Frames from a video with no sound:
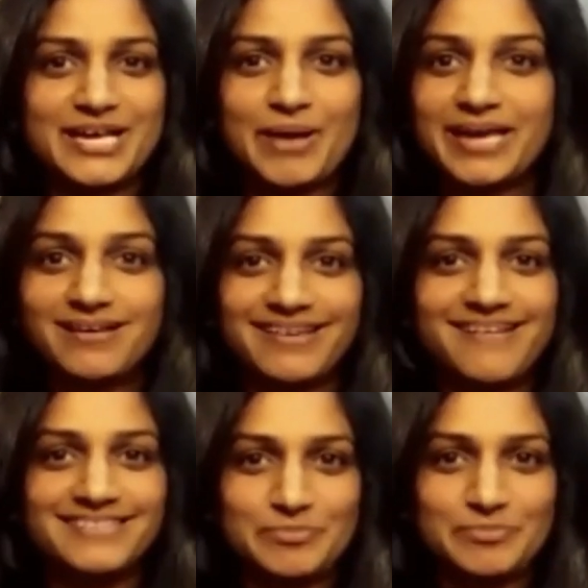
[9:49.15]
I
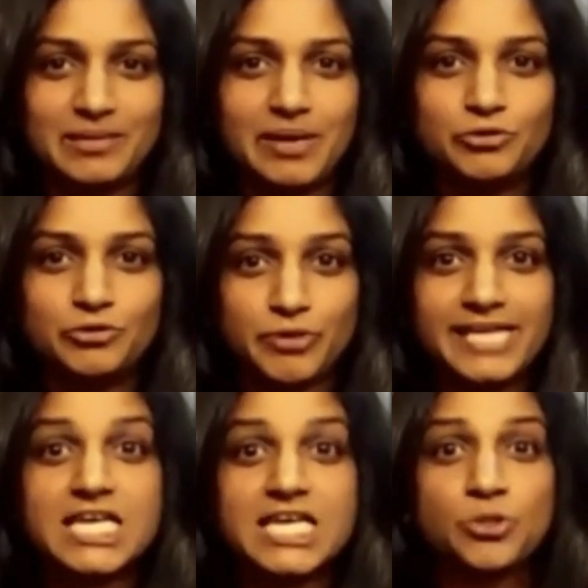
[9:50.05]
can't speak about rates.
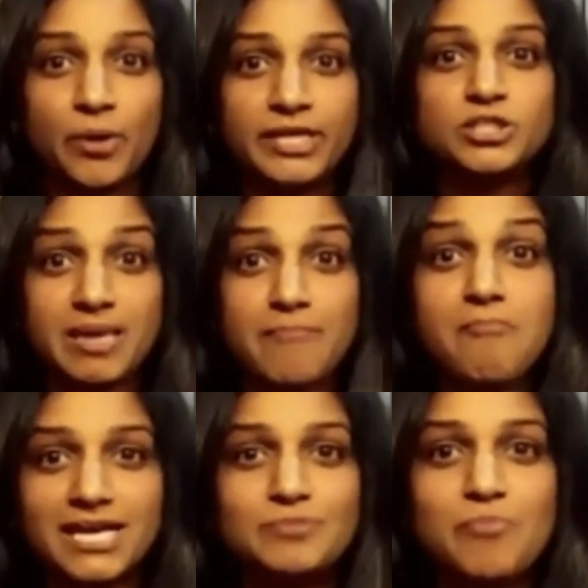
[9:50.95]
It's going to be
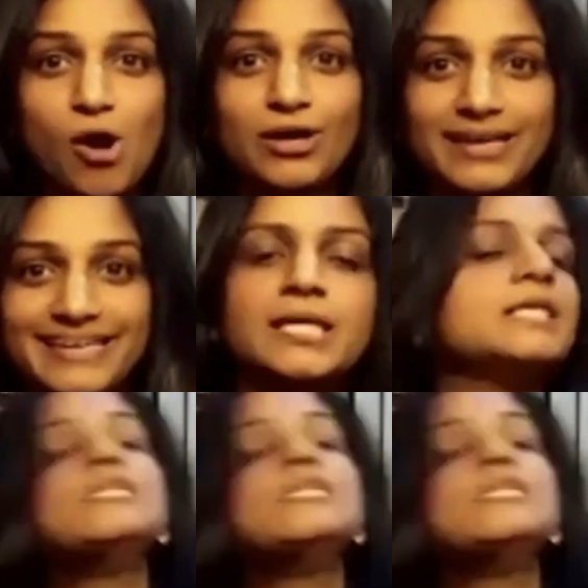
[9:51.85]
mind-boggling.